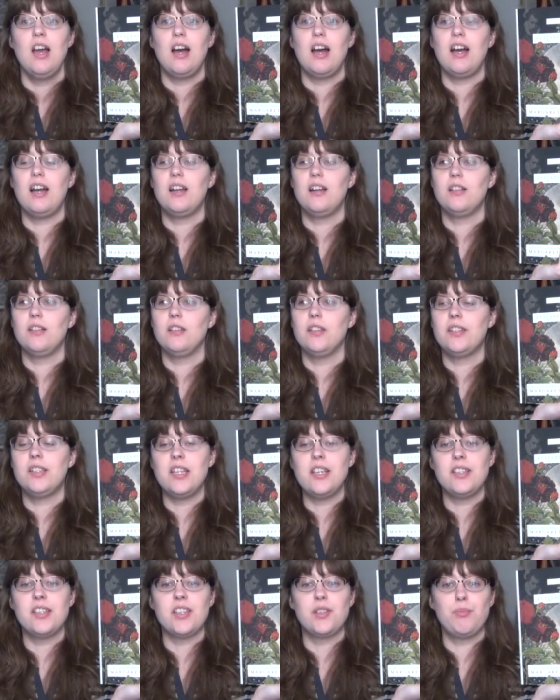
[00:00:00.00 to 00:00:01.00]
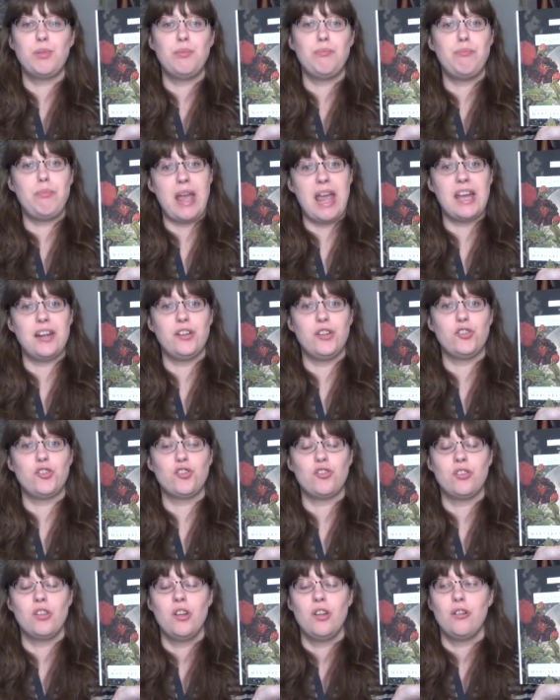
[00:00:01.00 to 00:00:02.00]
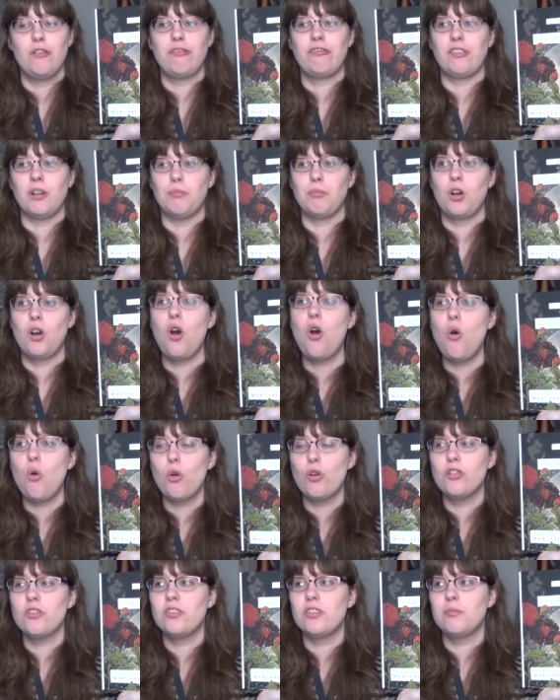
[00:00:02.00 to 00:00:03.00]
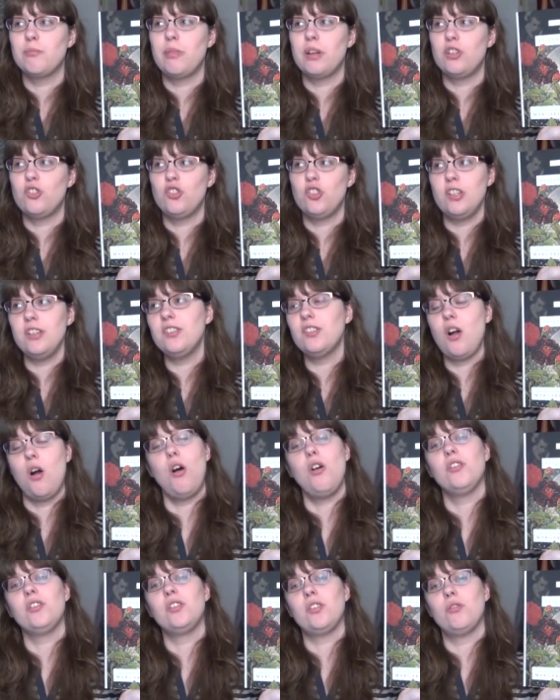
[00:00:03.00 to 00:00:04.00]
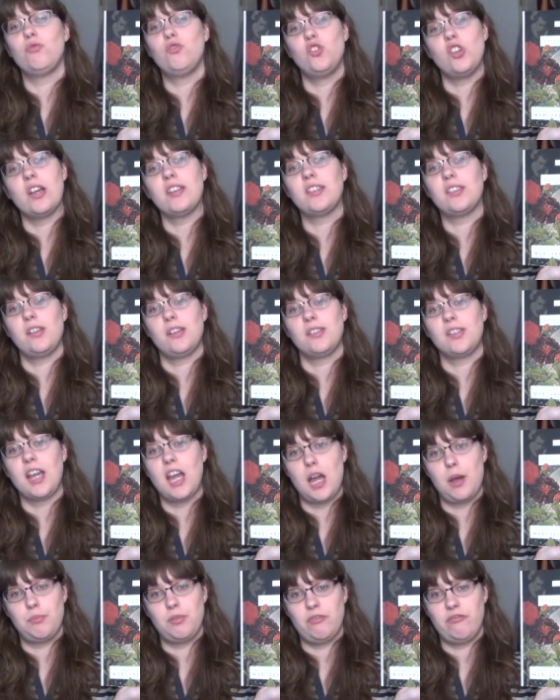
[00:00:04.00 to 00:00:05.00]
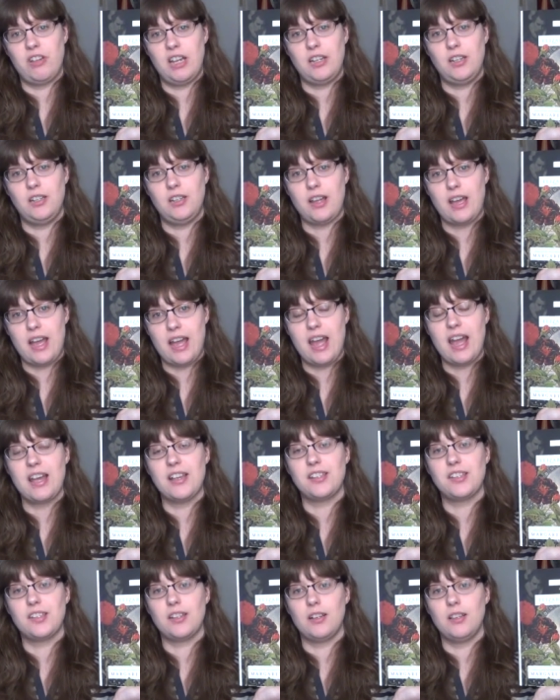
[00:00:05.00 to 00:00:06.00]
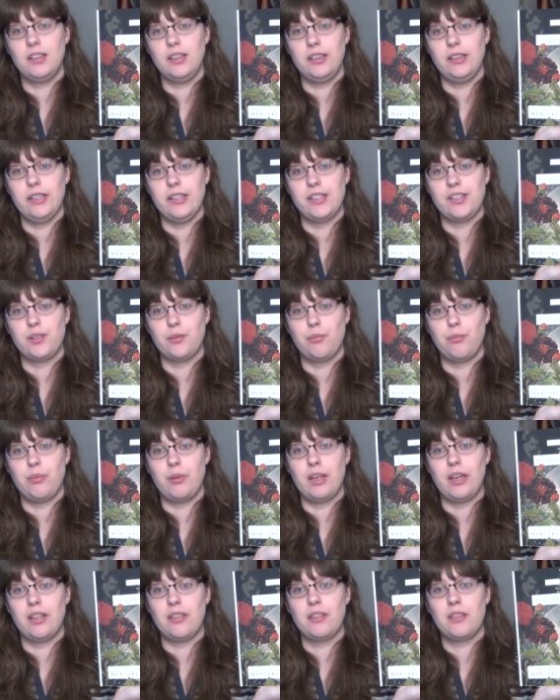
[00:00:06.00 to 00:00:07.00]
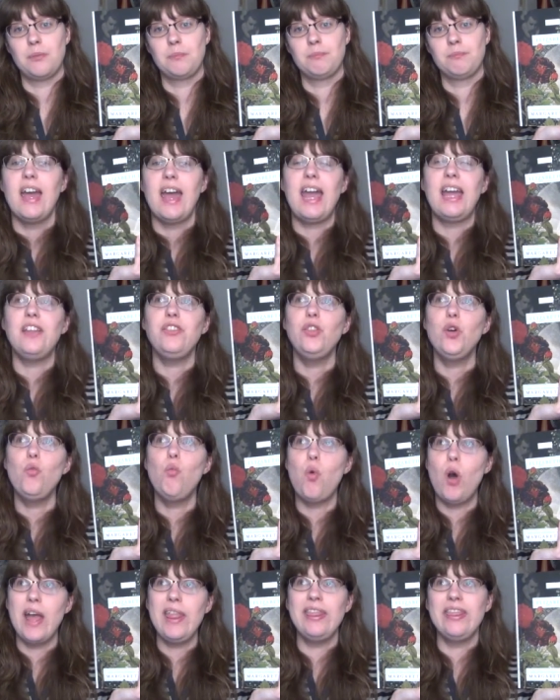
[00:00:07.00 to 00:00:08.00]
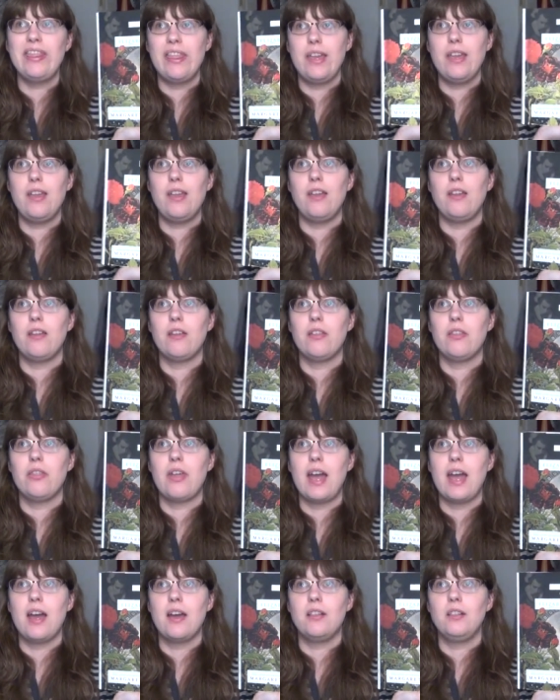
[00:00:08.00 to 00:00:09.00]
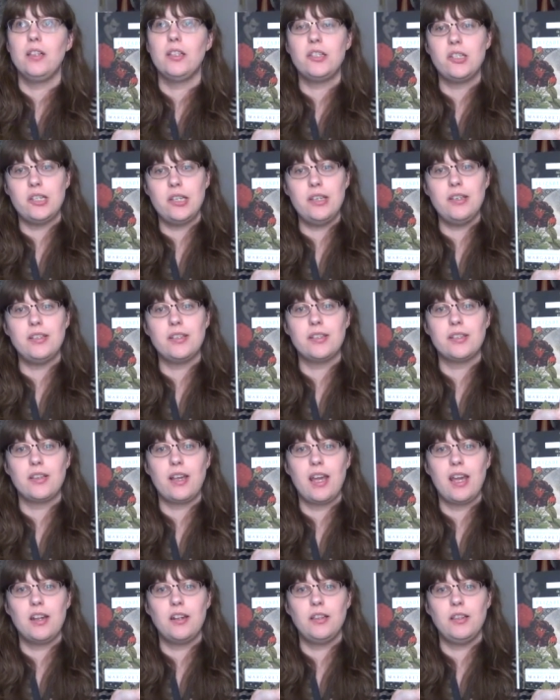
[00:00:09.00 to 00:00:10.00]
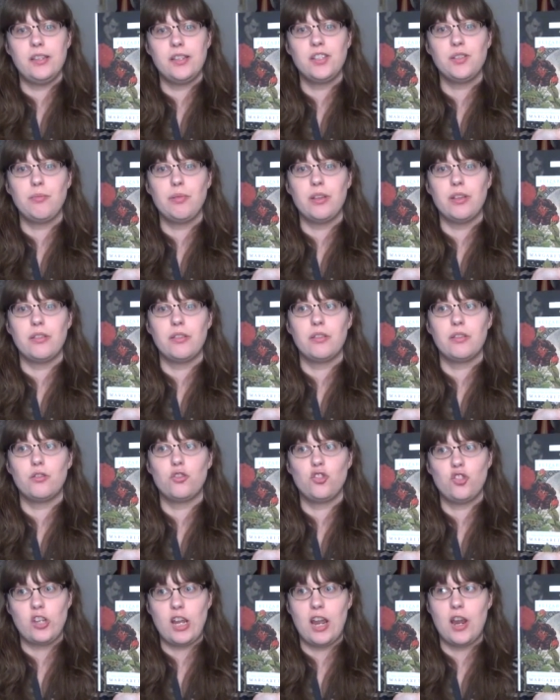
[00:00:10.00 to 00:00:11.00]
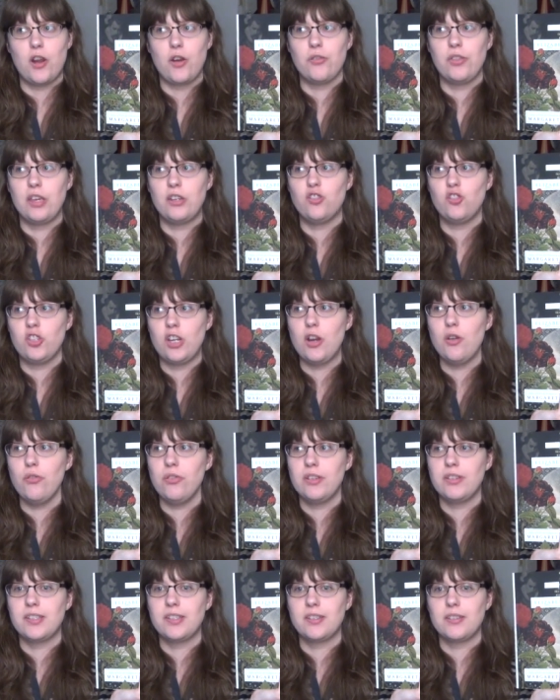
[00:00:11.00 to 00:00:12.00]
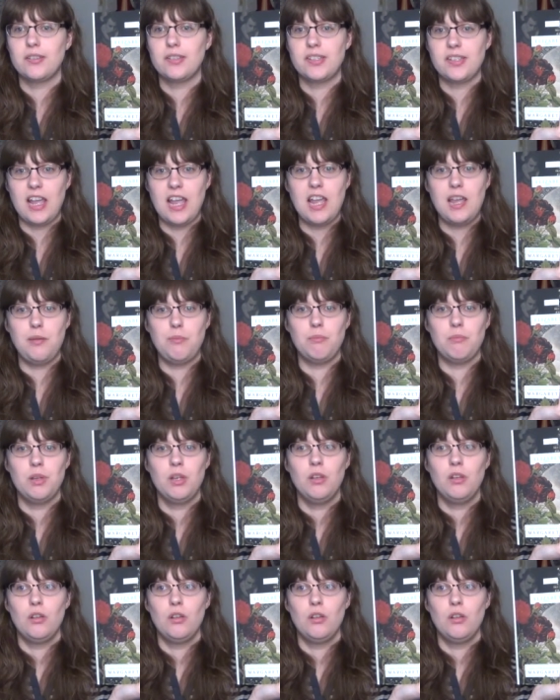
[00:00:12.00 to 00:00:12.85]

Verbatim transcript: Uh, Lettice has been banished from court, but she's also just as captivating as Elizabeth. And the one thing that Lettice and Elizabeth share, they share this same